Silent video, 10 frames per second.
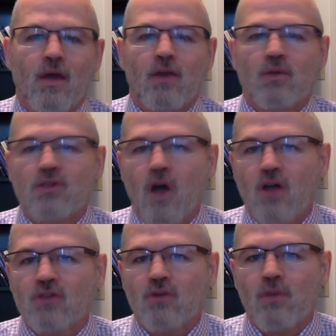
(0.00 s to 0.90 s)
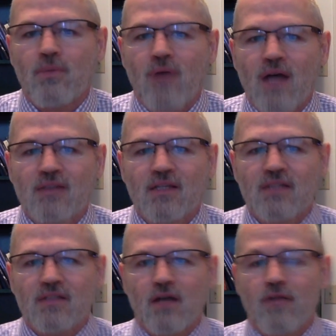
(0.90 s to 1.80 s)
There was also a process
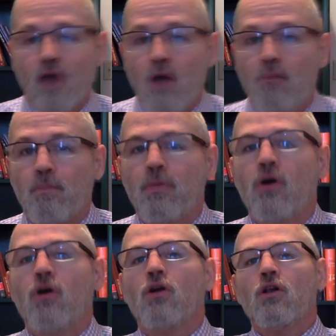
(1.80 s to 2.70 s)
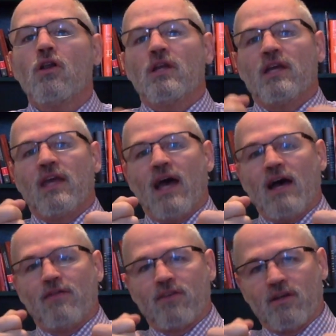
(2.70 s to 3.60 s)
of pulling
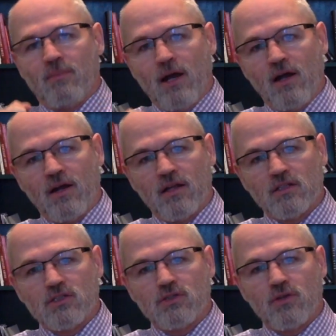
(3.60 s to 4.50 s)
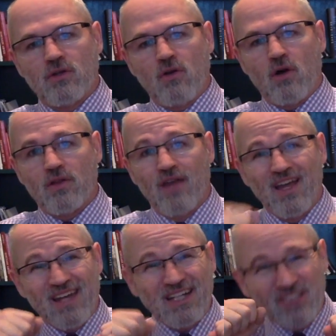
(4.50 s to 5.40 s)
African Americans to the North,
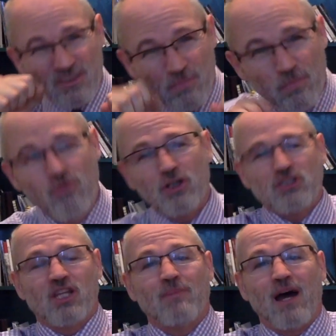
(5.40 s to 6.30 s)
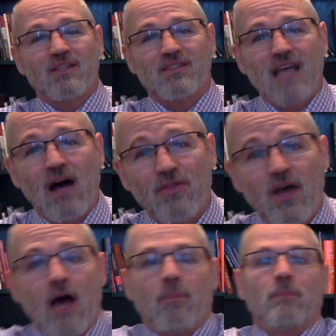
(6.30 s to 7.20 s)
not just pushing them out of the South,
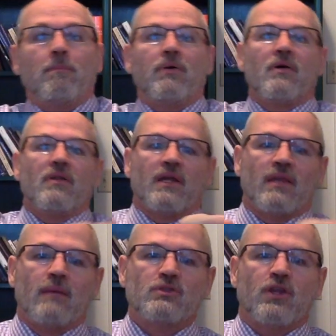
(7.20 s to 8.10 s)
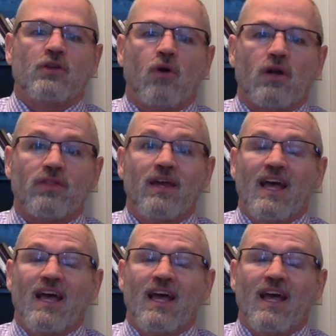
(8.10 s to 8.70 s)
but pulling them to the North.